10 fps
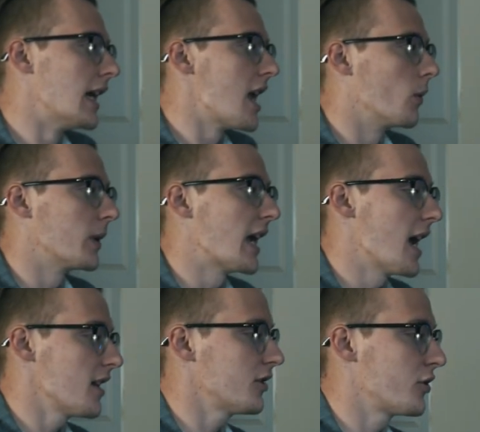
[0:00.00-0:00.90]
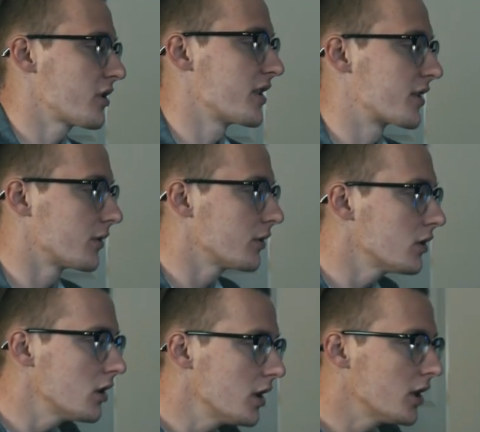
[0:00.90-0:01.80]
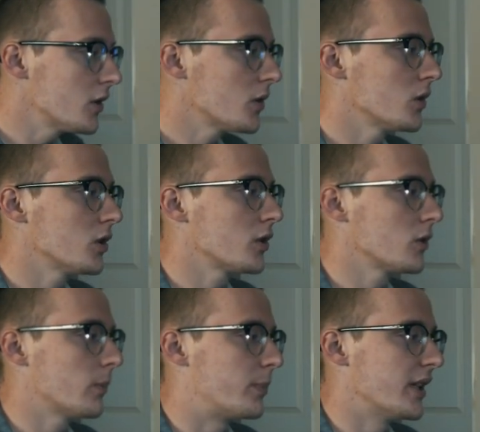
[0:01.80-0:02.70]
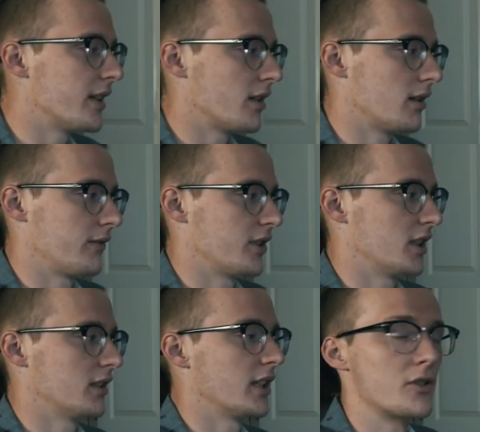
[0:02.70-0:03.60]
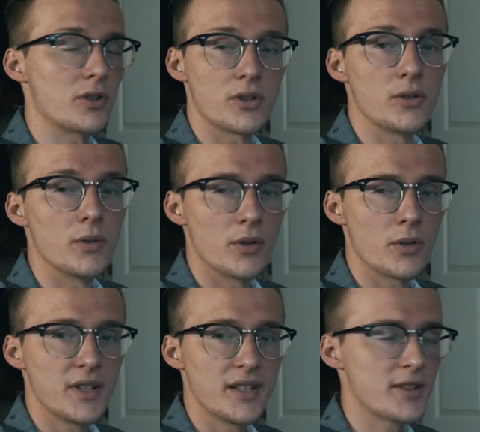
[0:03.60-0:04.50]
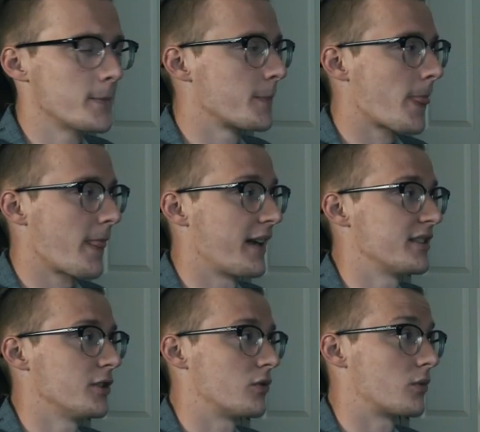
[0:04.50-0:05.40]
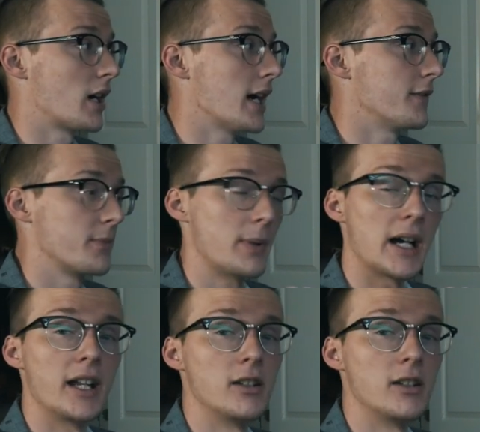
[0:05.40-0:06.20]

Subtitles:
And we added just this little bit of a electric scooter noise as he drives by.